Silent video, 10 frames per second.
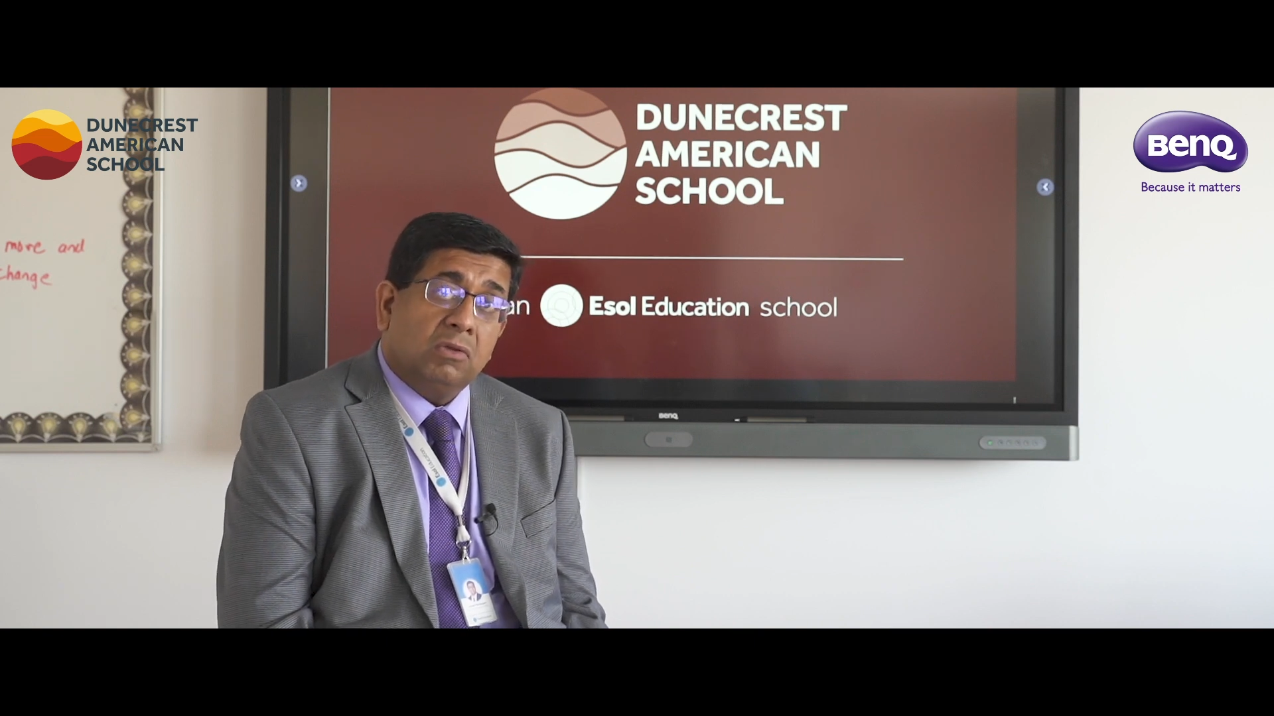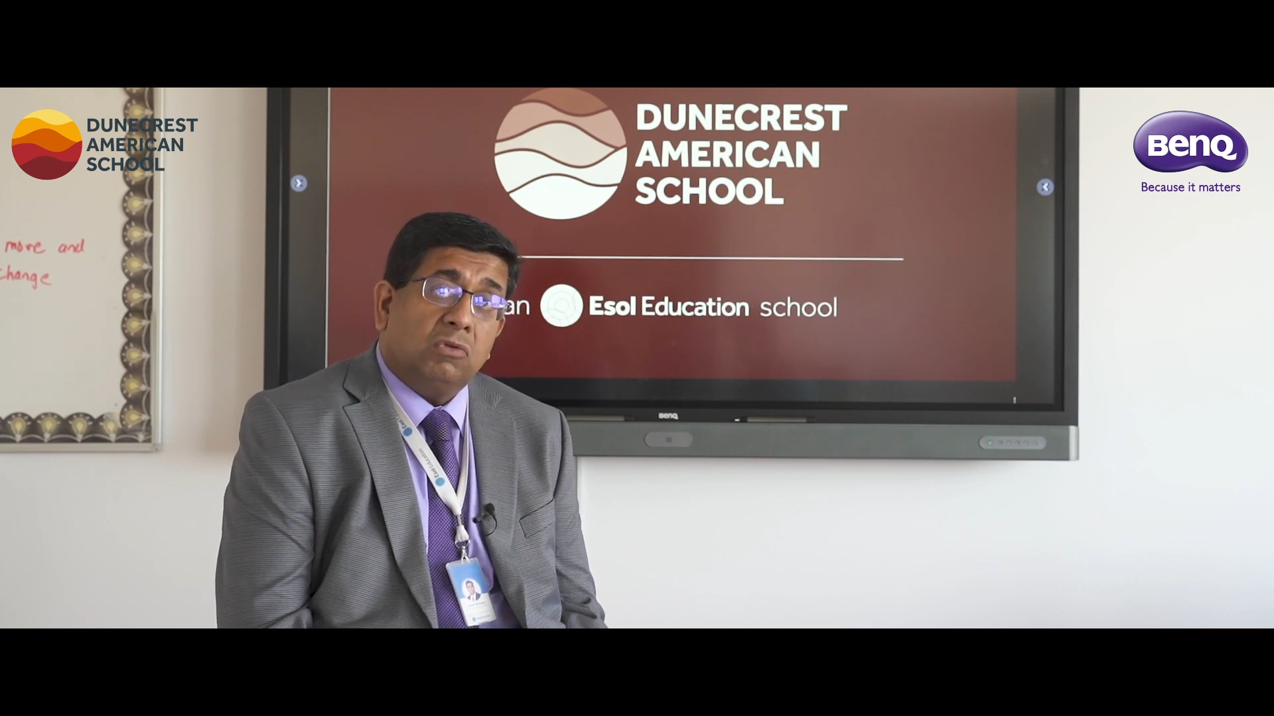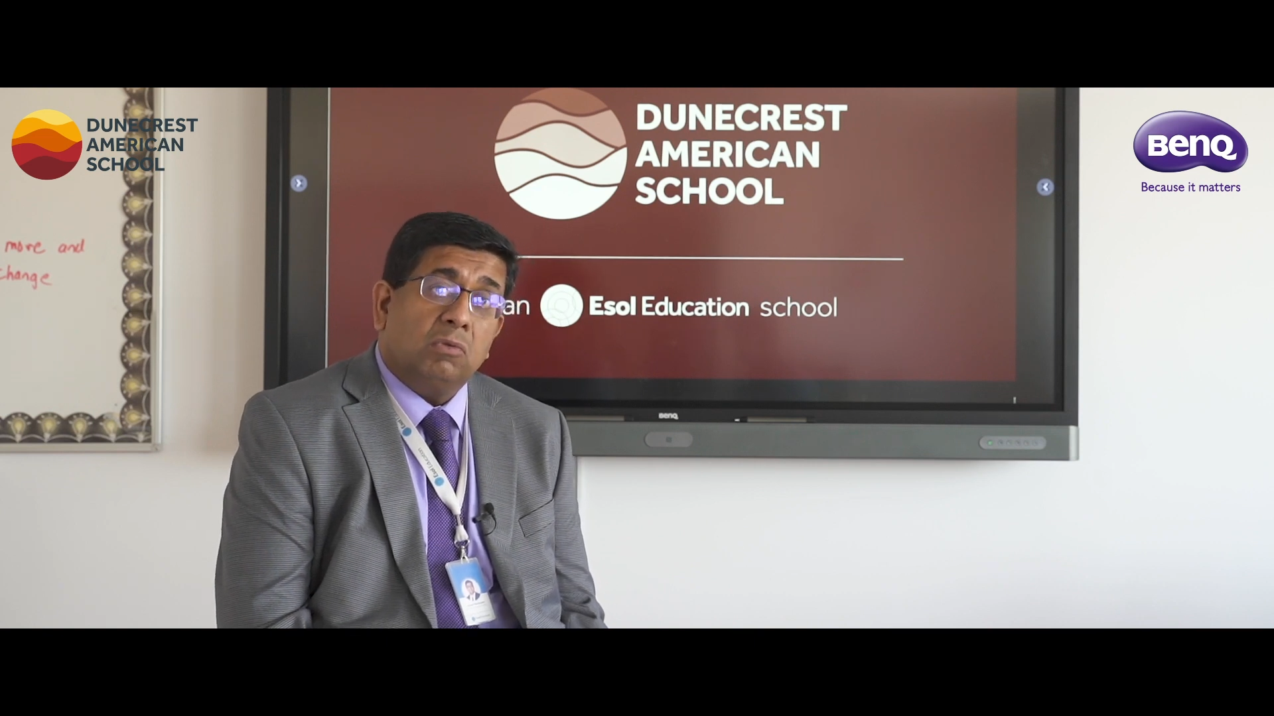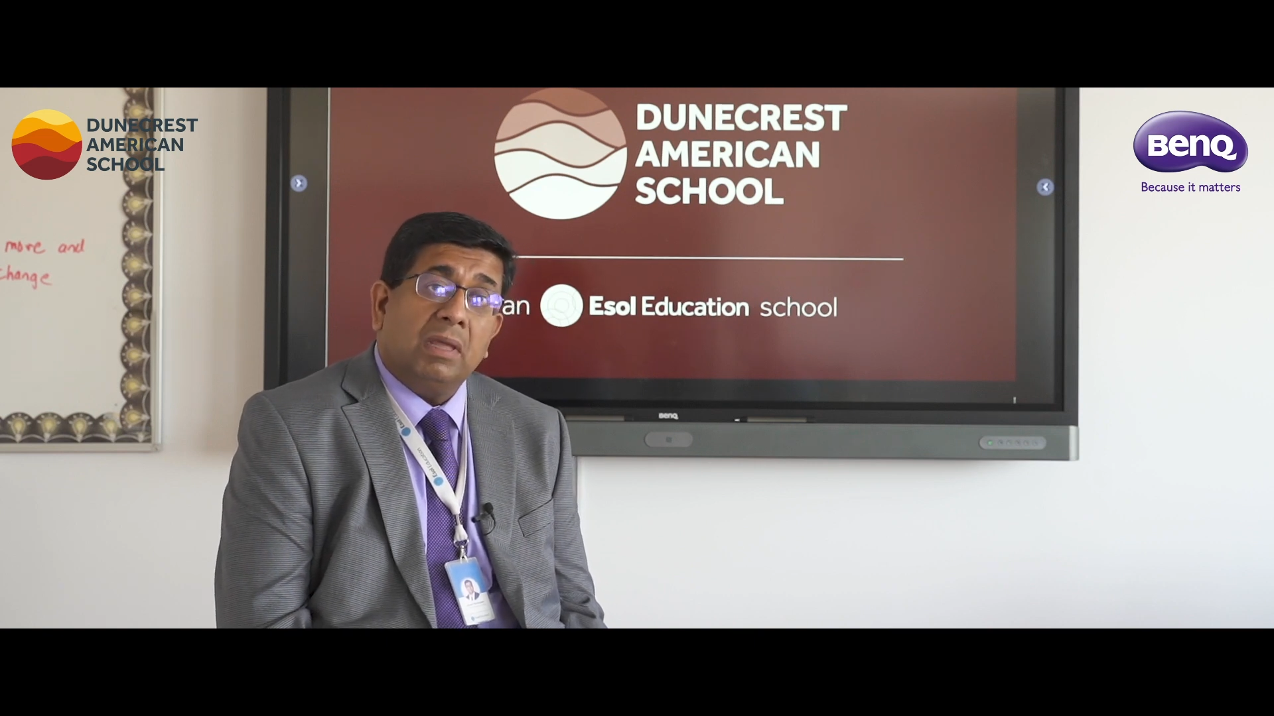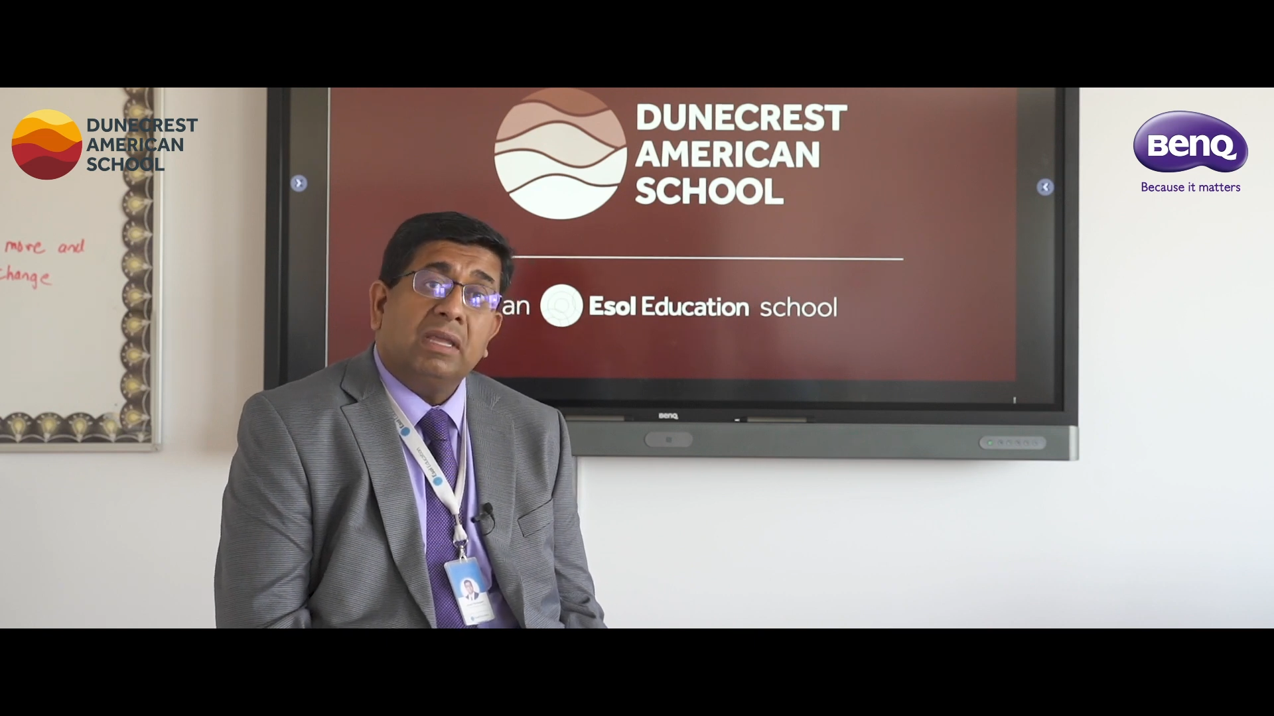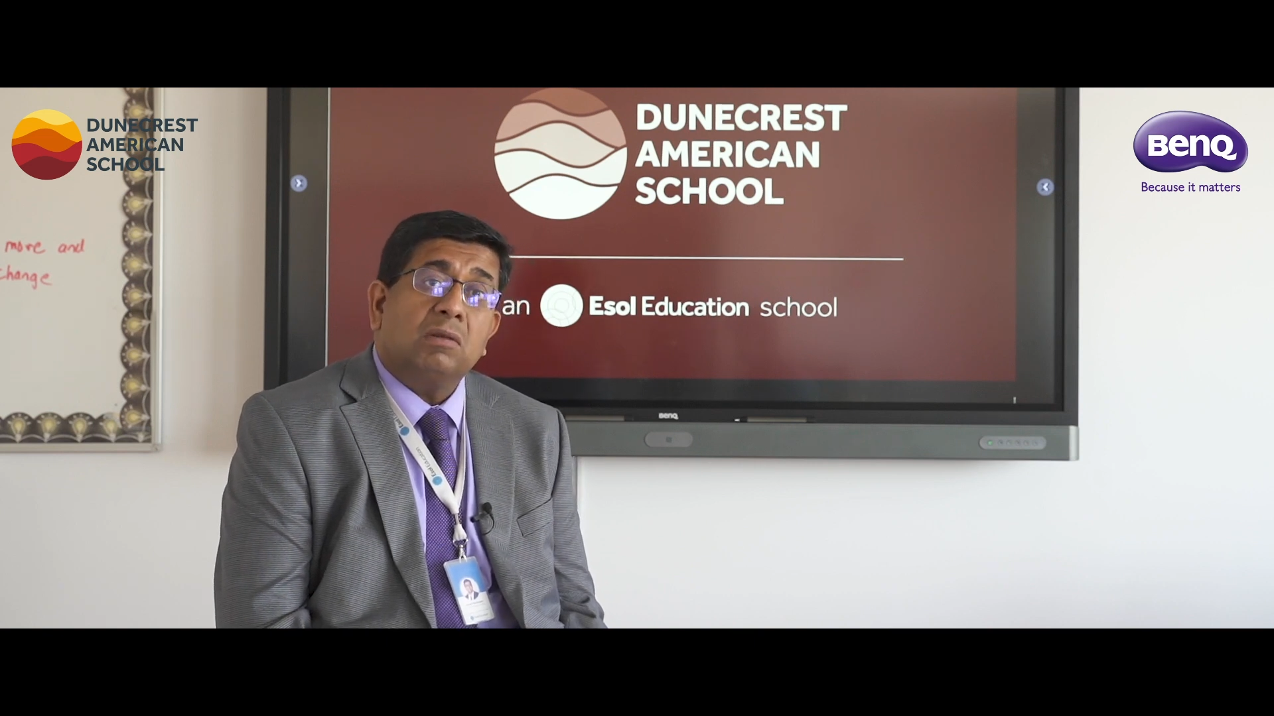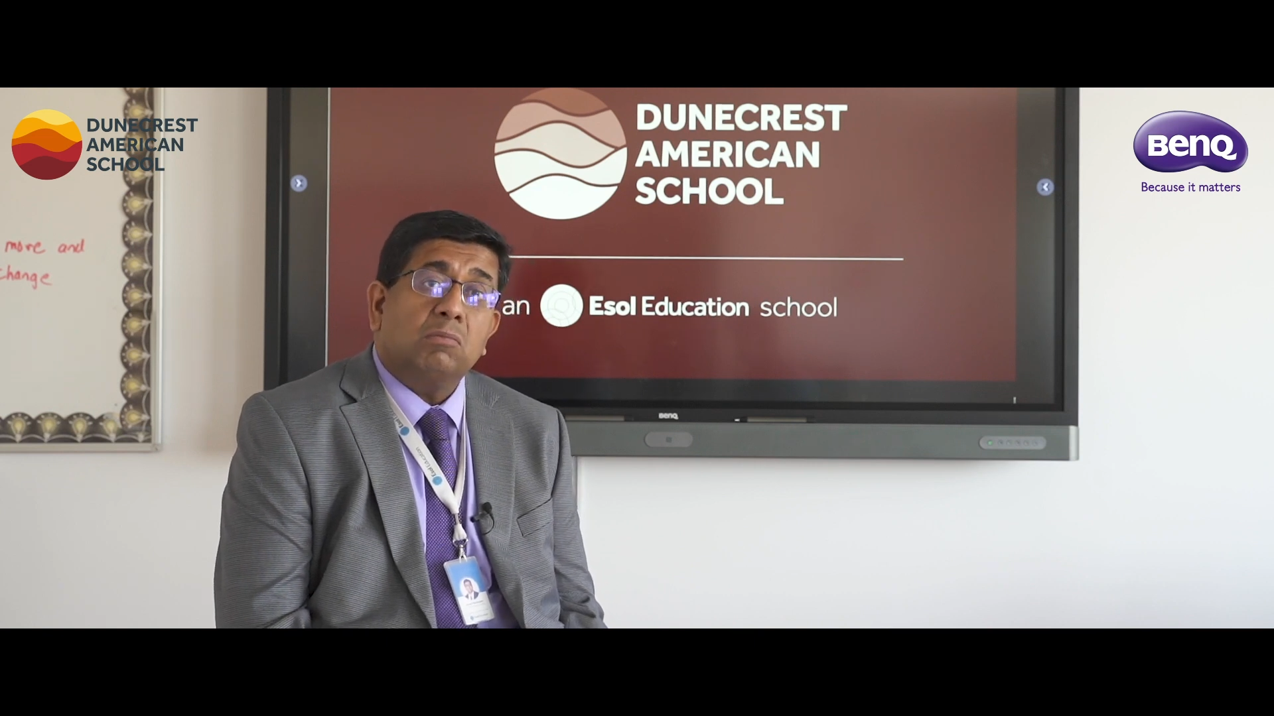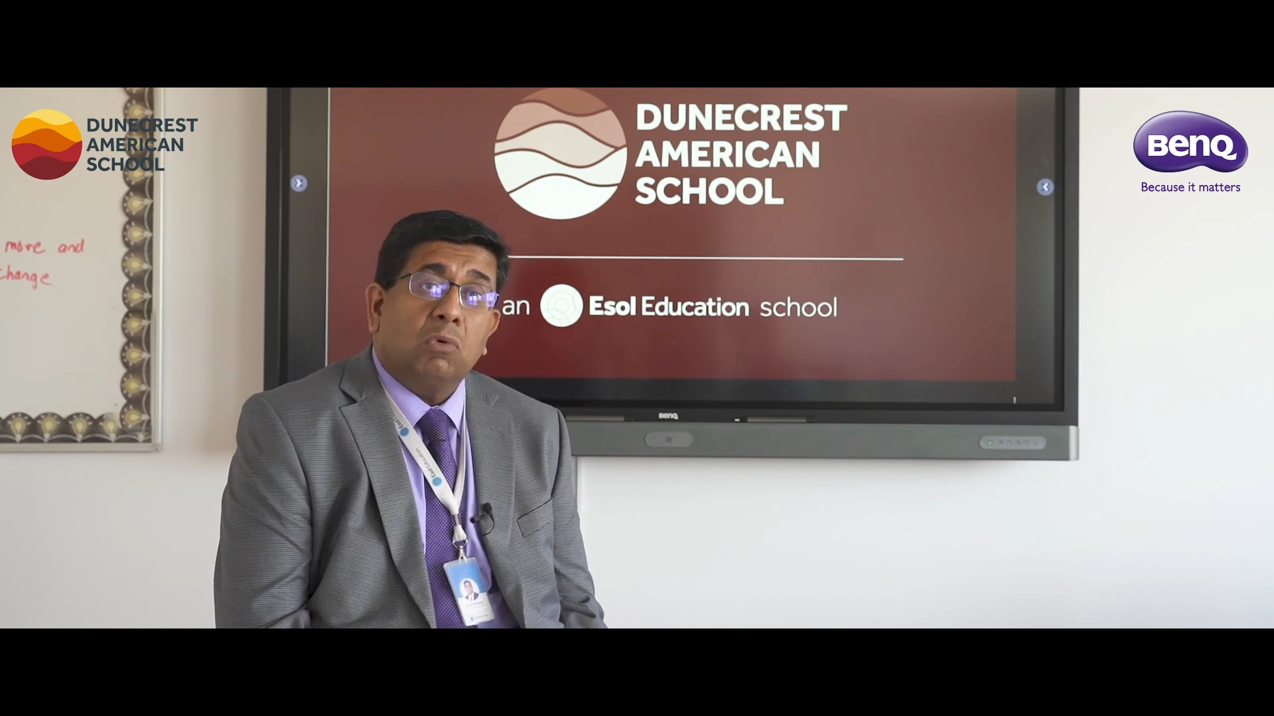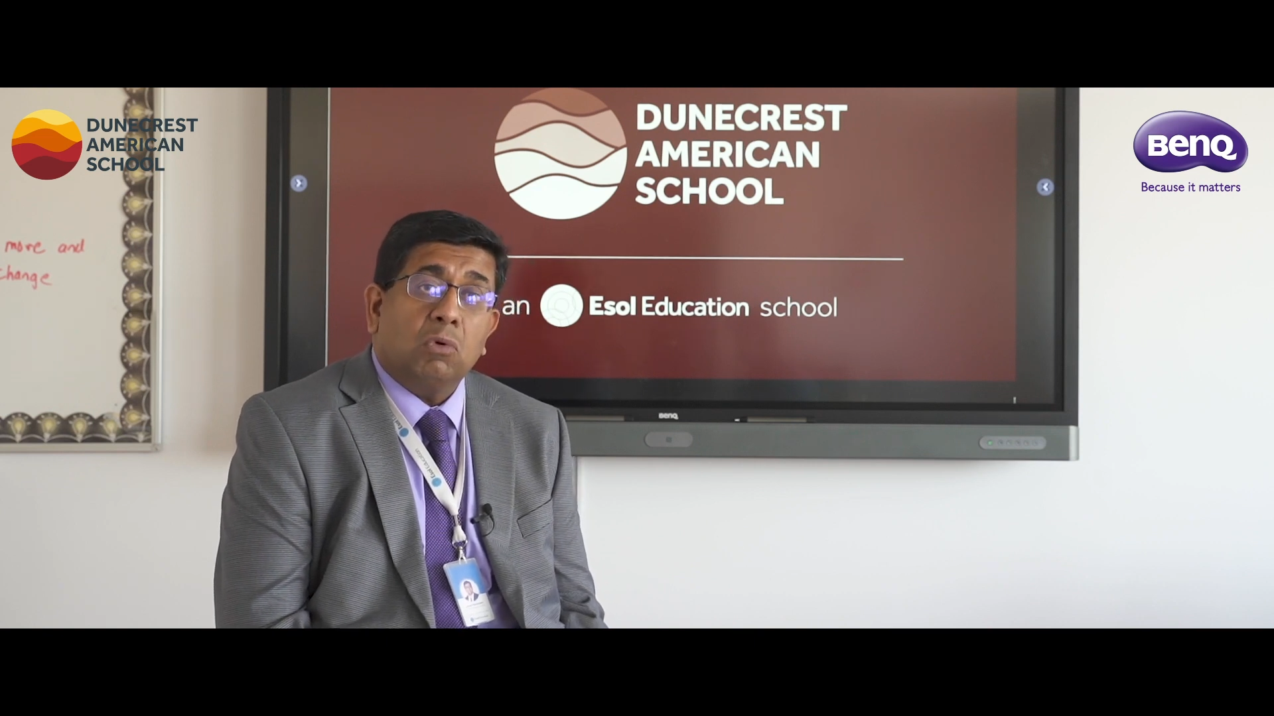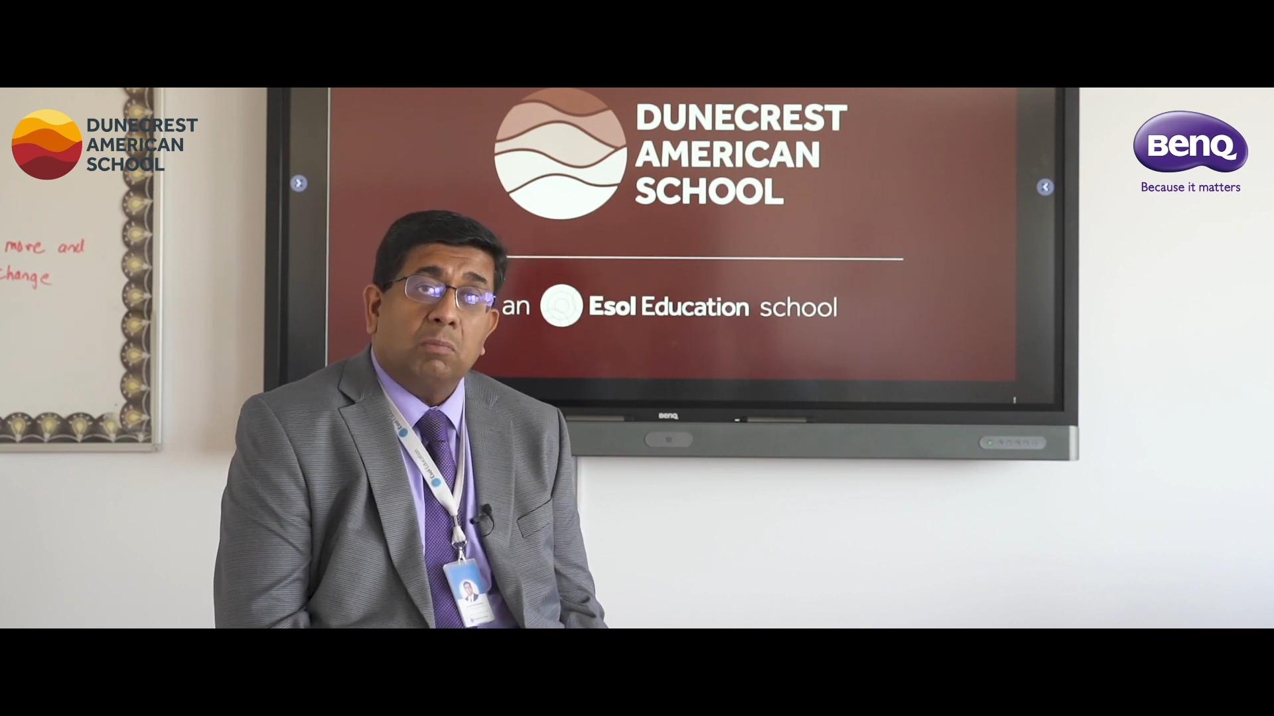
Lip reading: to make it more